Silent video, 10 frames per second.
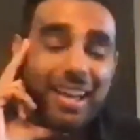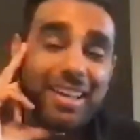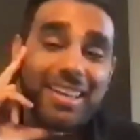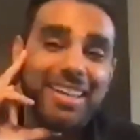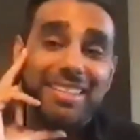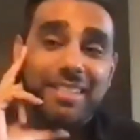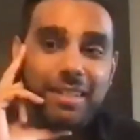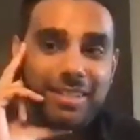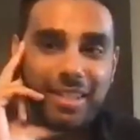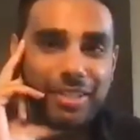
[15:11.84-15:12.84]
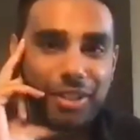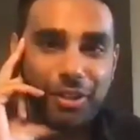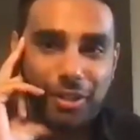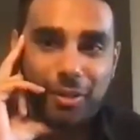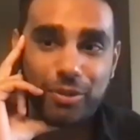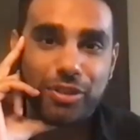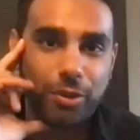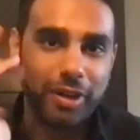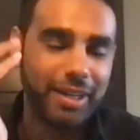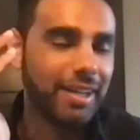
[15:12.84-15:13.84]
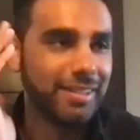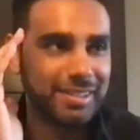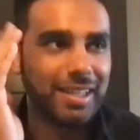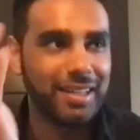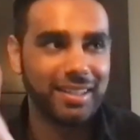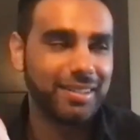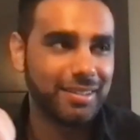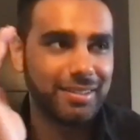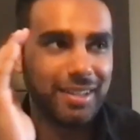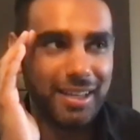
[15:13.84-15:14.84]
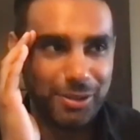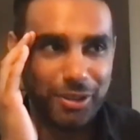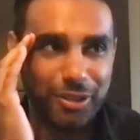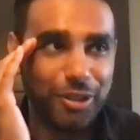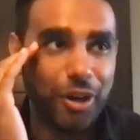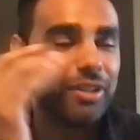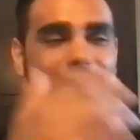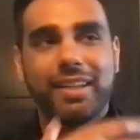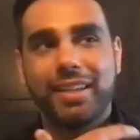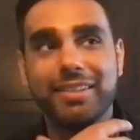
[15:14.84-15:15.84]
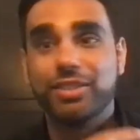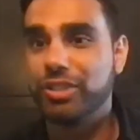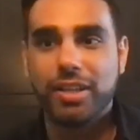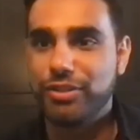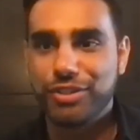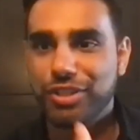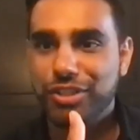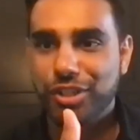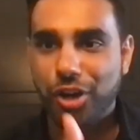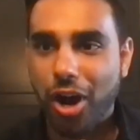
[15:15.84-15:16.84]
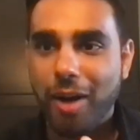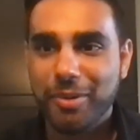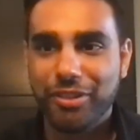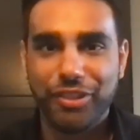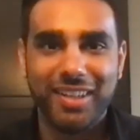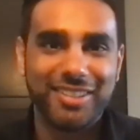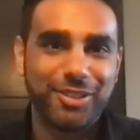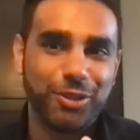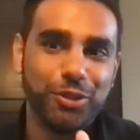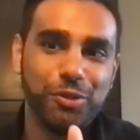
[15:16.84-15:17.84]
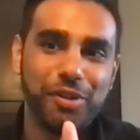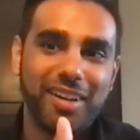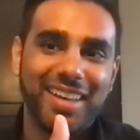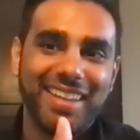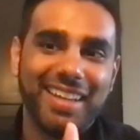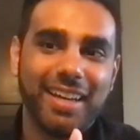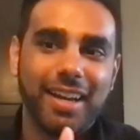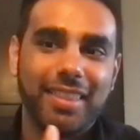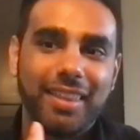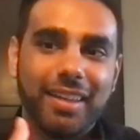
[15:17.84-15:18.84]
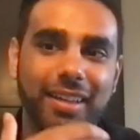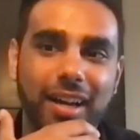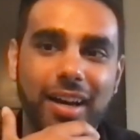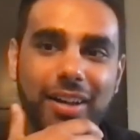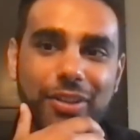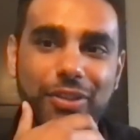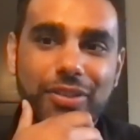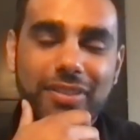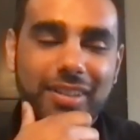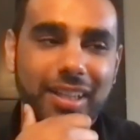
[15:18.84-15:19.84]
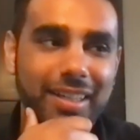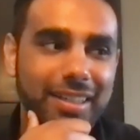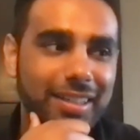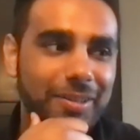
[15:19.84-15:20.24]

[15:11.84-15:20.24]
it's such an incredible story. And it's like, Ezra, you know, like it's such a common thing too. Like, I think like,